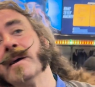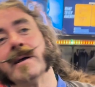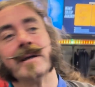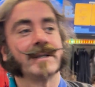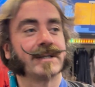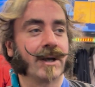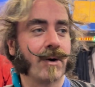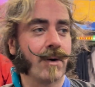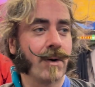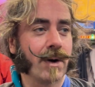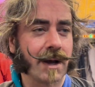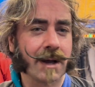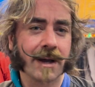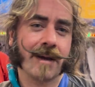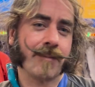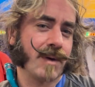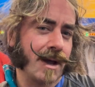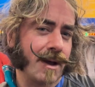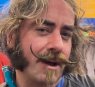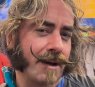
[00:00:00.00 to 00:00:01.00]
So uh, hit
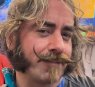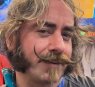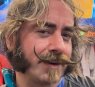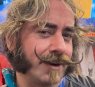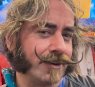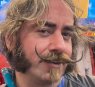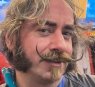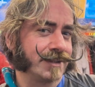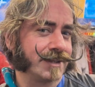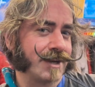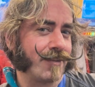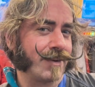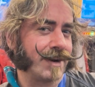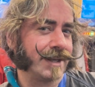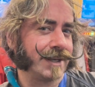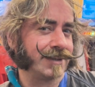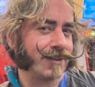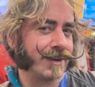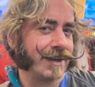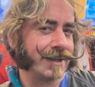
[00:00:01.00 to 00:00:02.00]
me up. You know, who's got one of
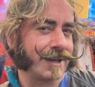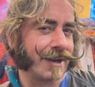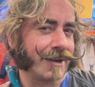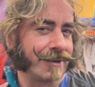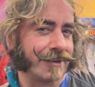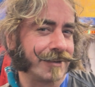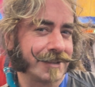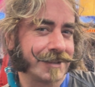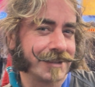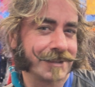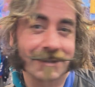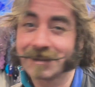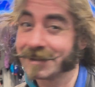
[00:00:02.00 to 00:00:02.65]
these wind tunnels?